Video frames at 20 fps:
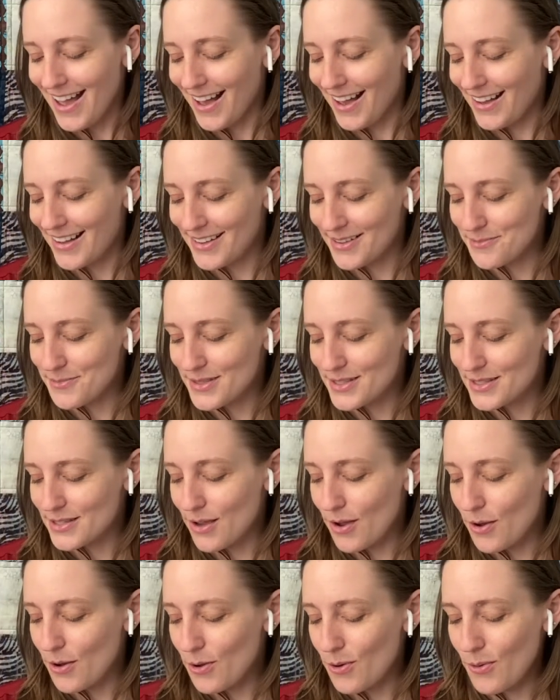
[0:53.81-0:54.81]
Um,
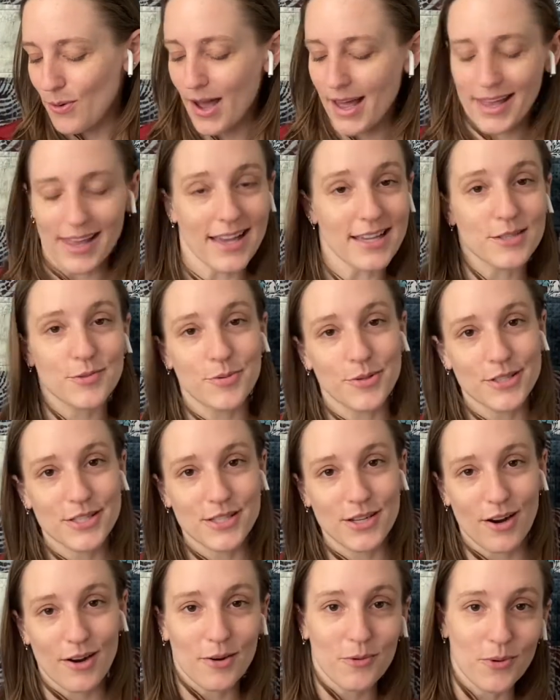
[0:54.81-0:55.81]
so I guess we'll
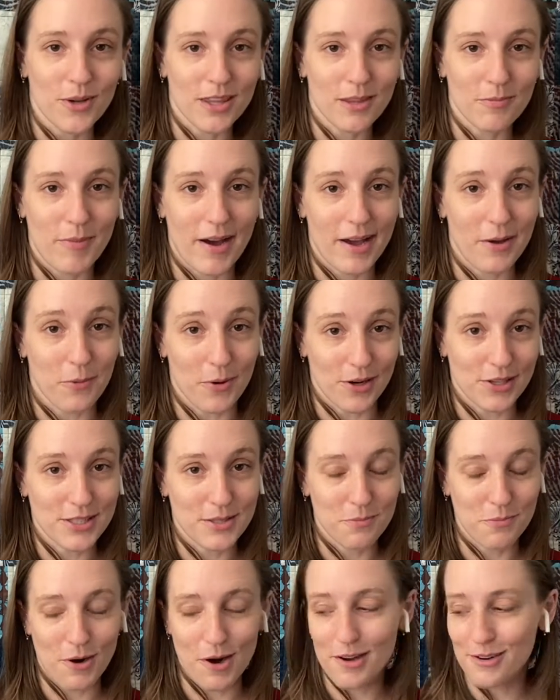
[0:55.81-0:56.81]
start with my works
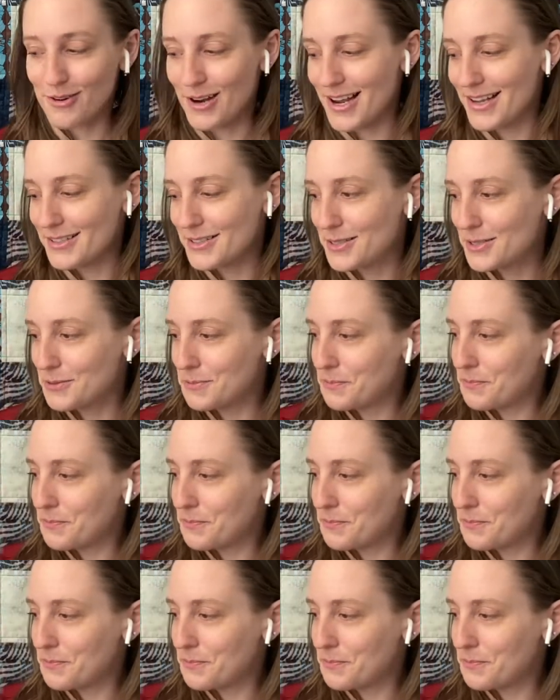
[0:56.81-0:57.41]
in progress. So, oh.